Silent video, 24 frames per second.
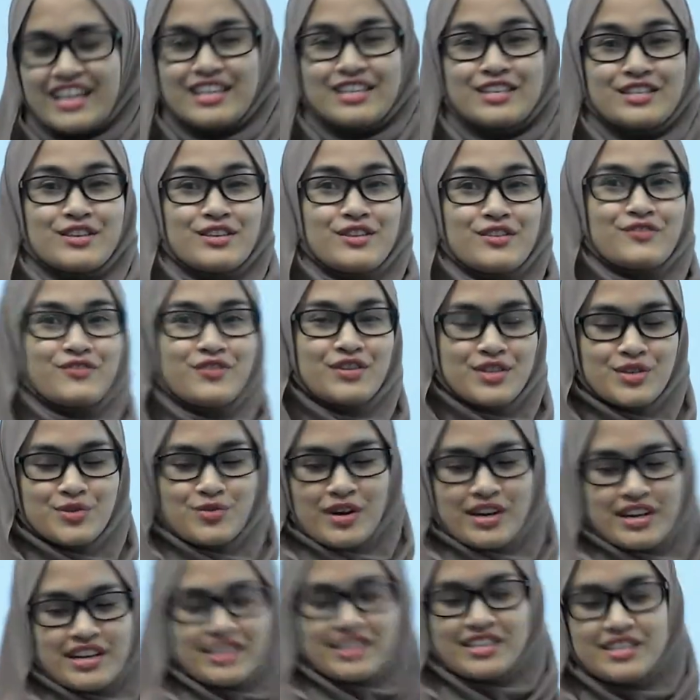So the first
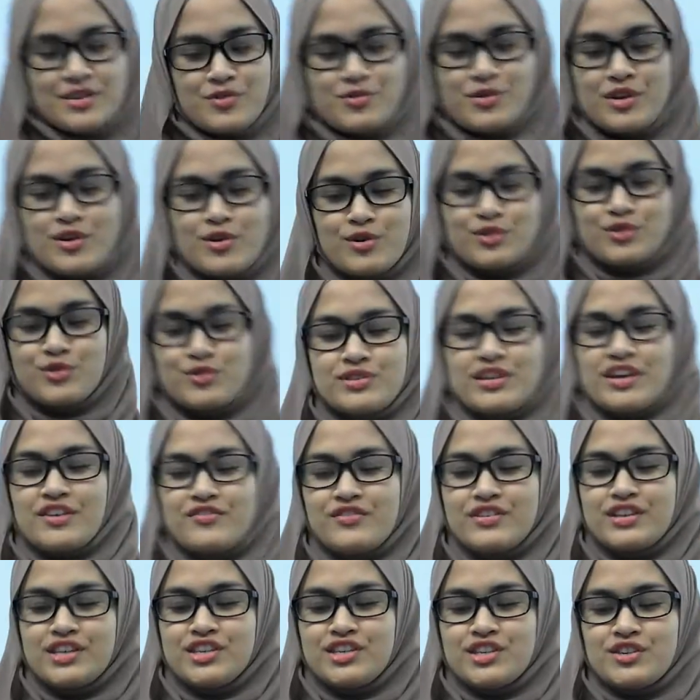one is, we go to
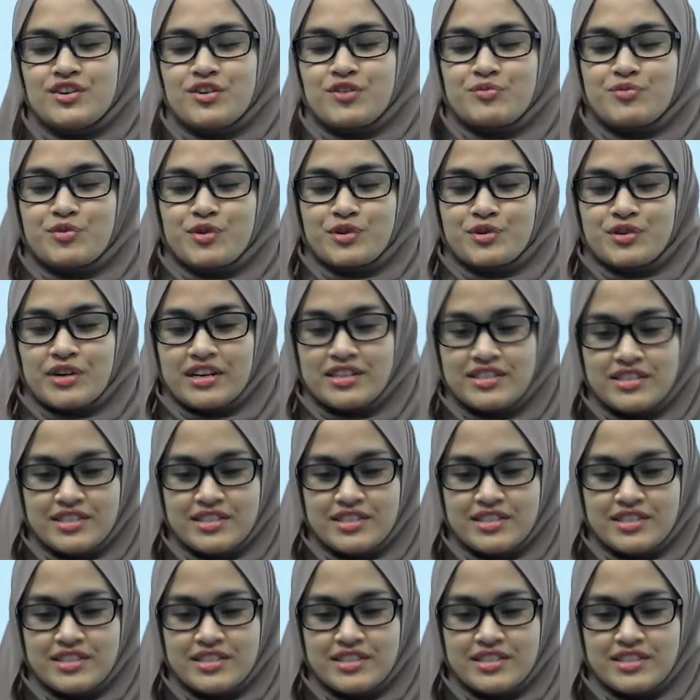definition of procrastination.